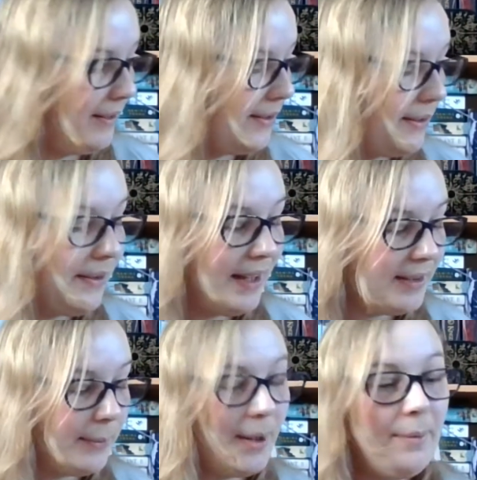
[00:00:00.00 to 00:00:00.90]
So
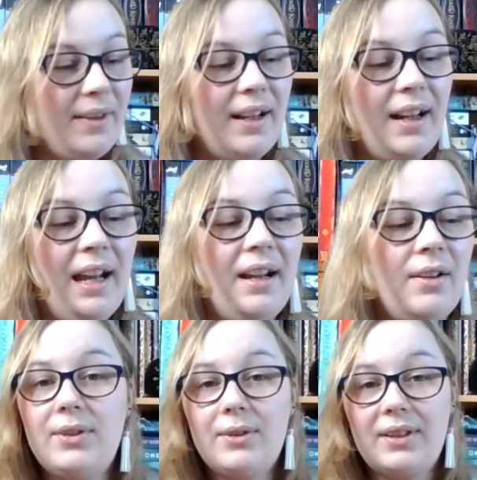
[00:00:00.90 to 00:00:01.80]
that's what I'm thinking
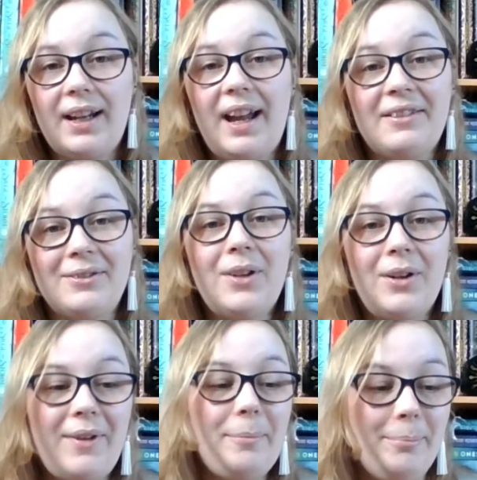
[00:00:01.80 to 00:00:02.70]
for Knock It Out
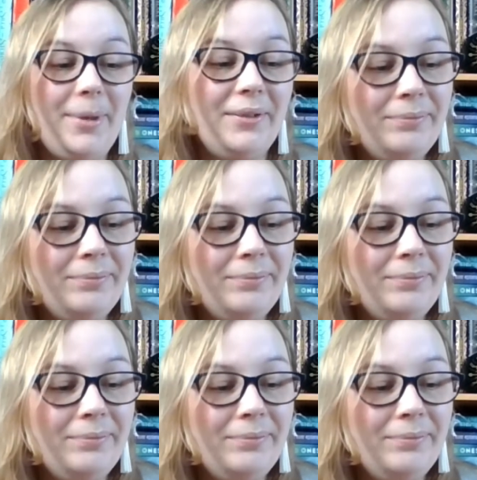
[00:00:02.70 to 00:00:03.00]
November.